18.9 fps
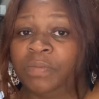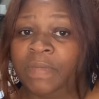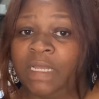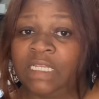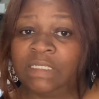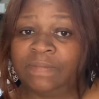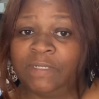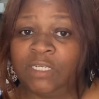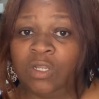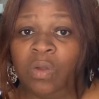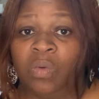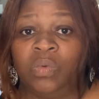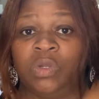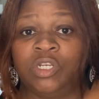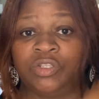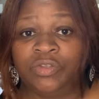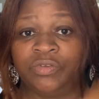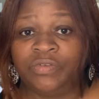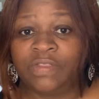box below. What
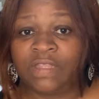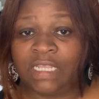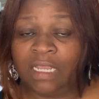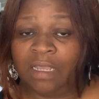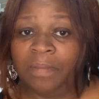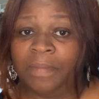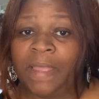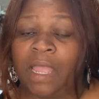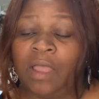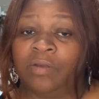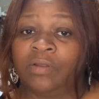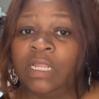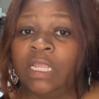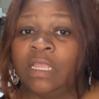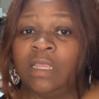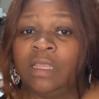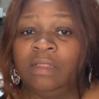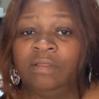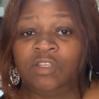do you think about
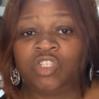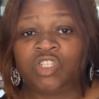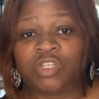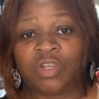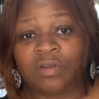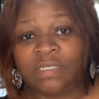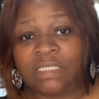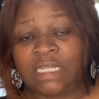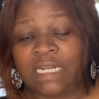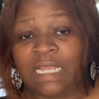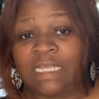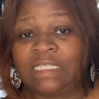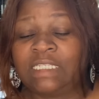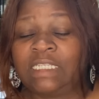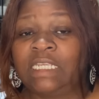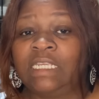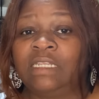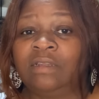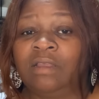the shirts that I
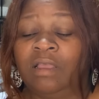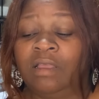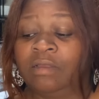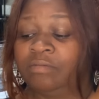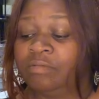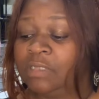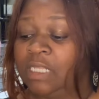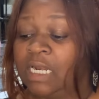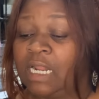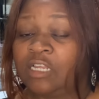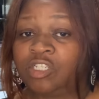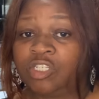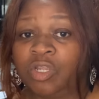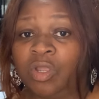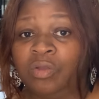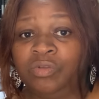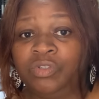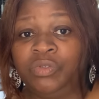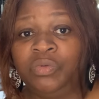sent, that I
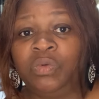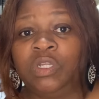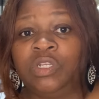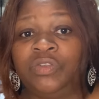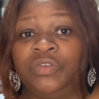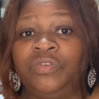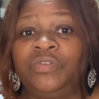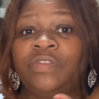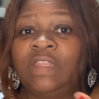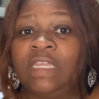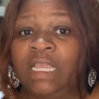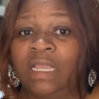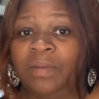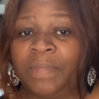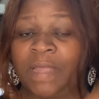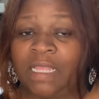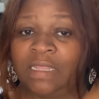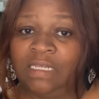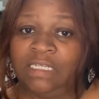shown you? What do you think
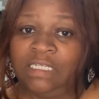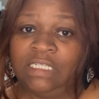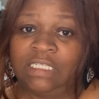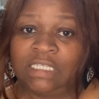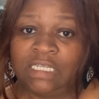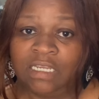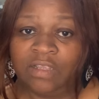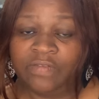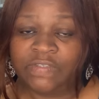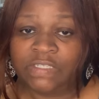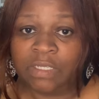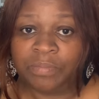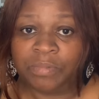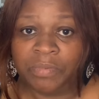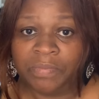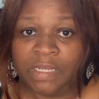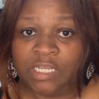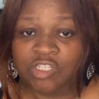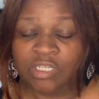about the DTF
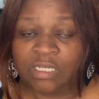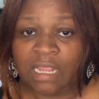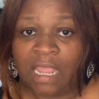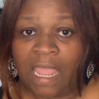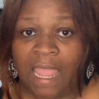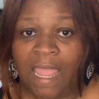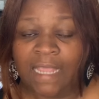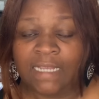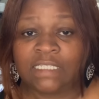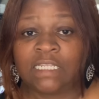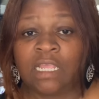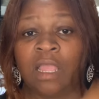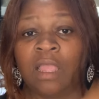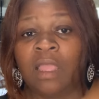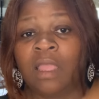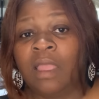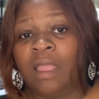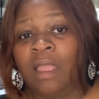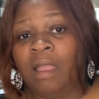sublimation hacks?
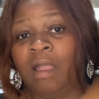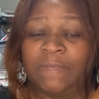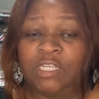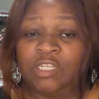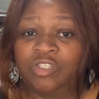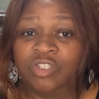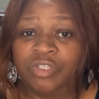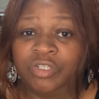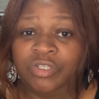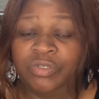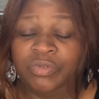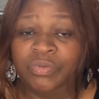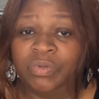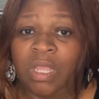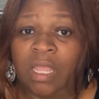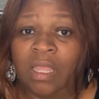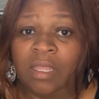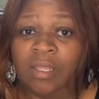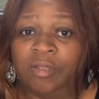Make sure you
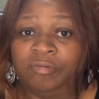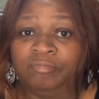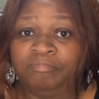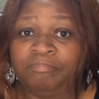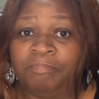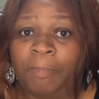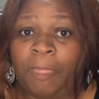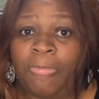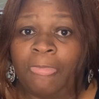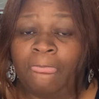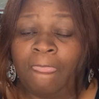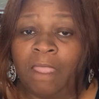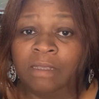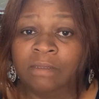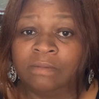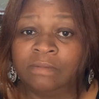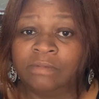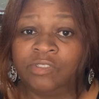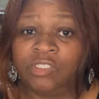
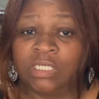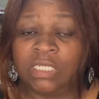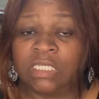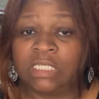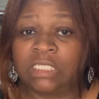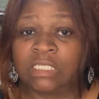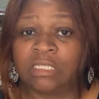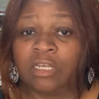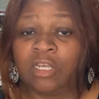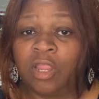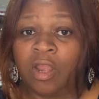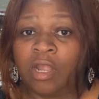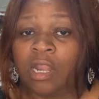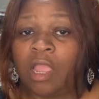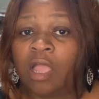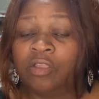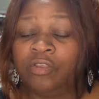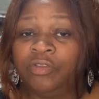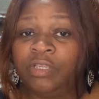just learn
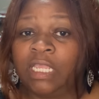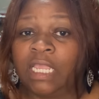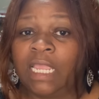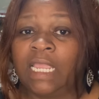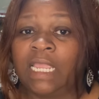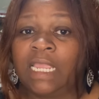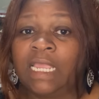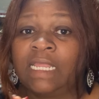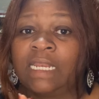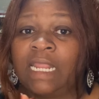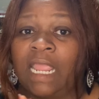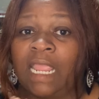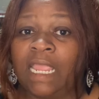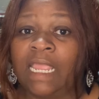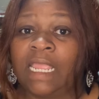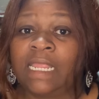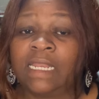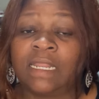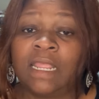all you can,
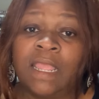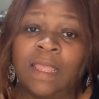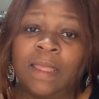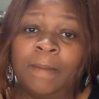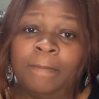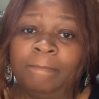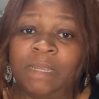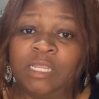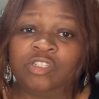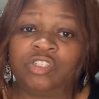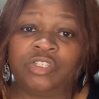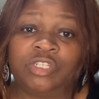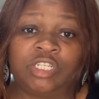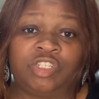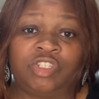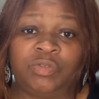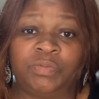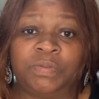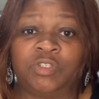and make sure
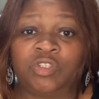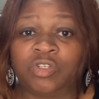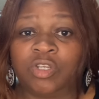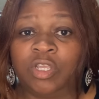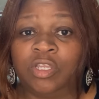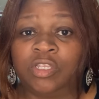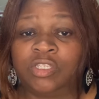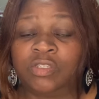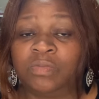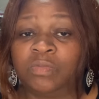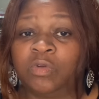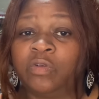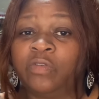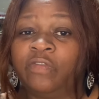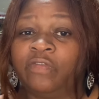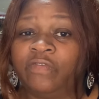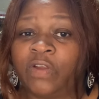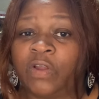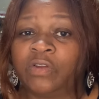that you put your customer
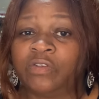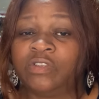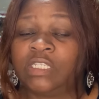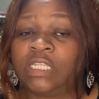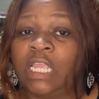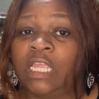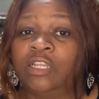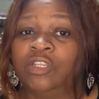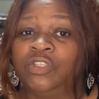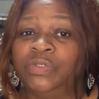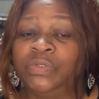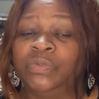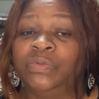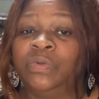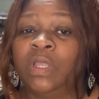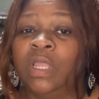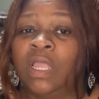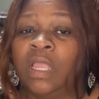first and do